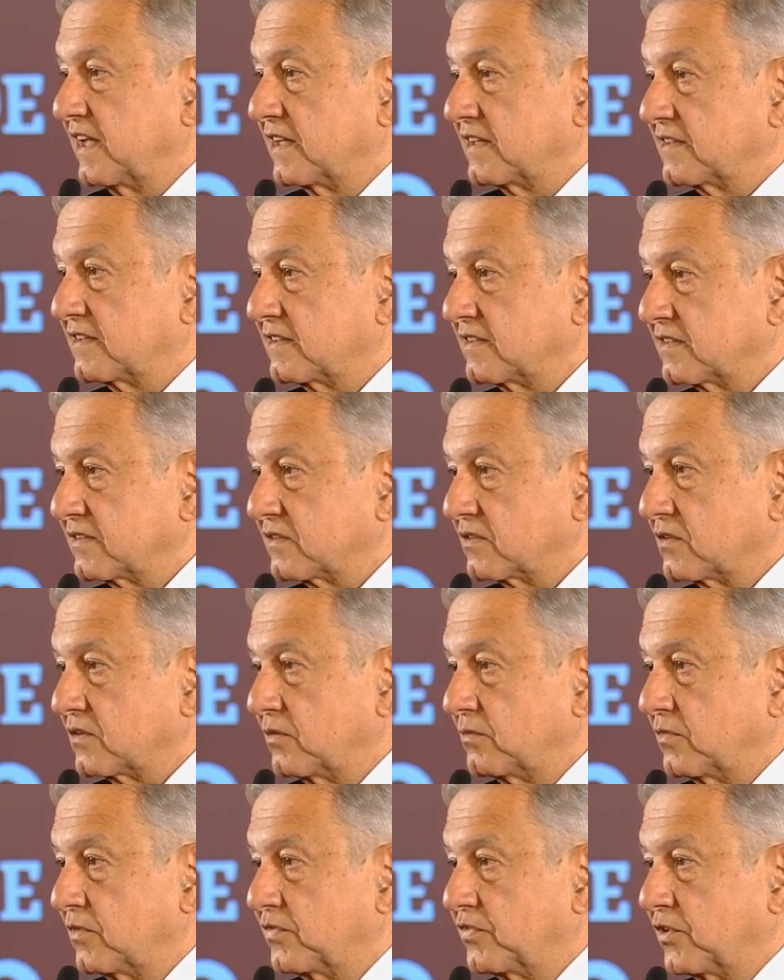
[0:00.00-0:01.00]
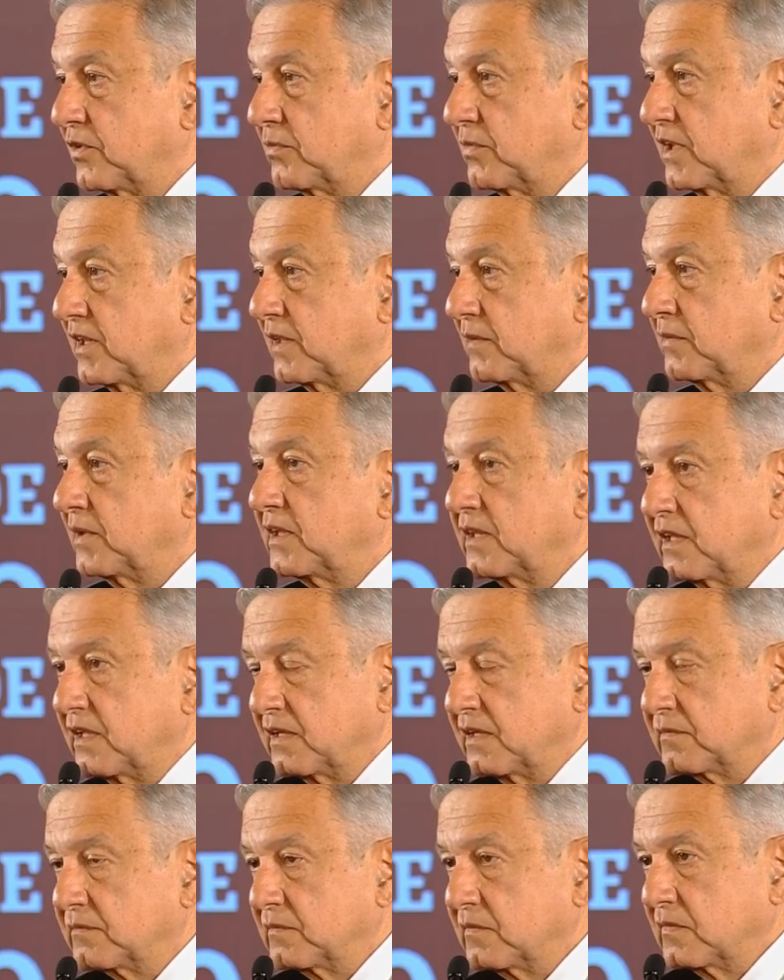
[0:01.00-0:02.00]
honesty
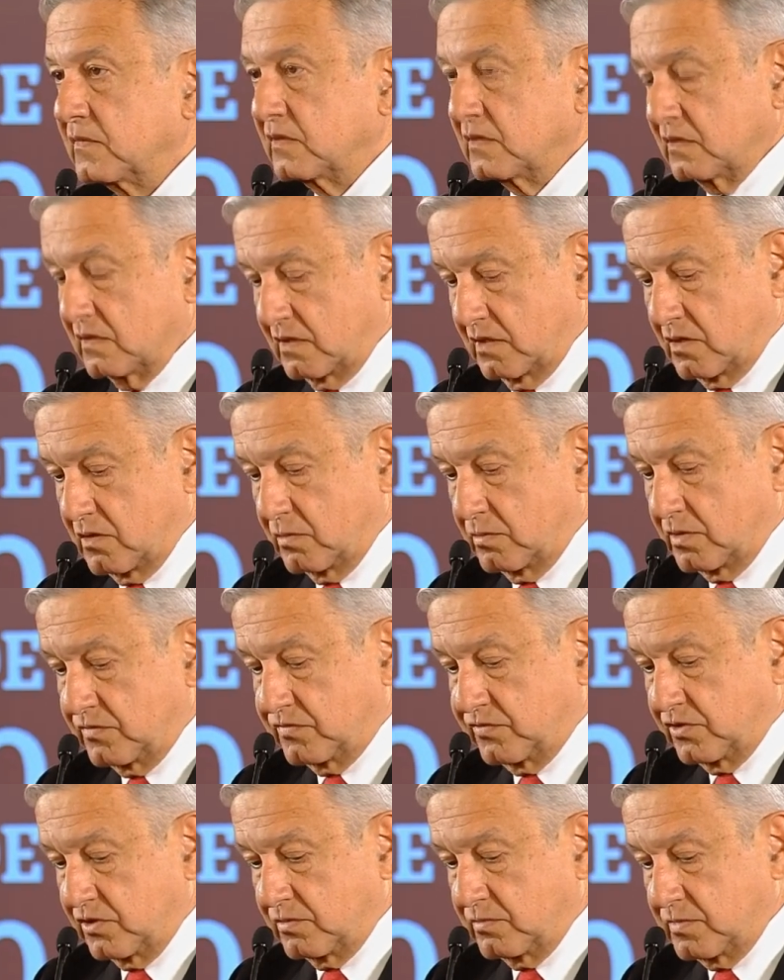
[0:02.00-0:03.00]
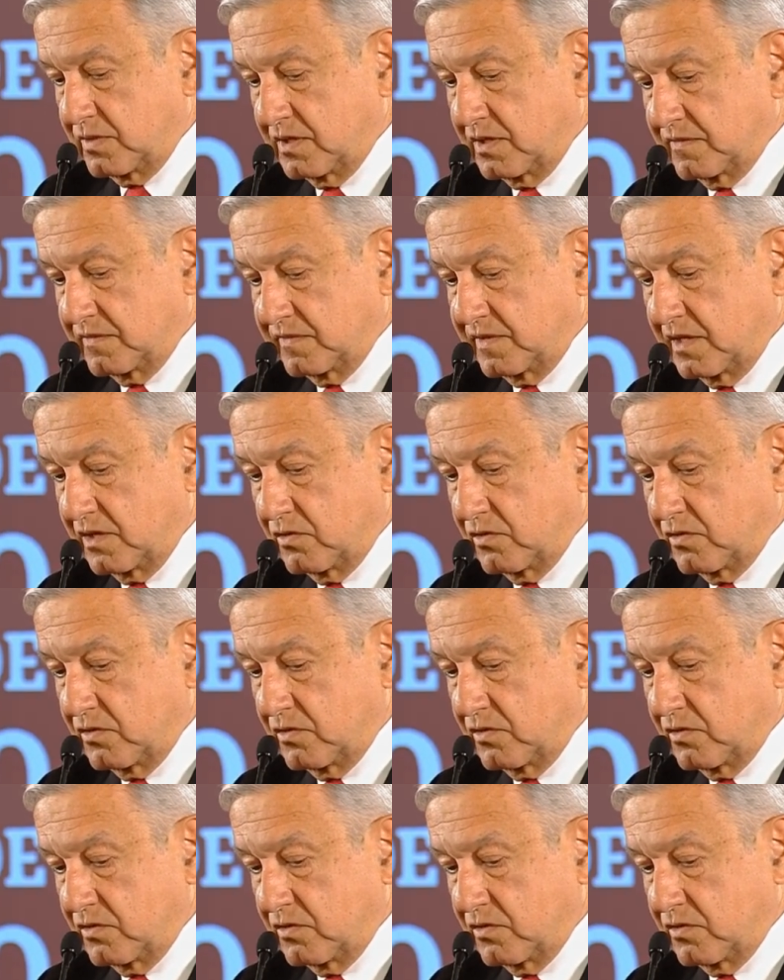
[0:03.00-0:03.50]
and in the way of life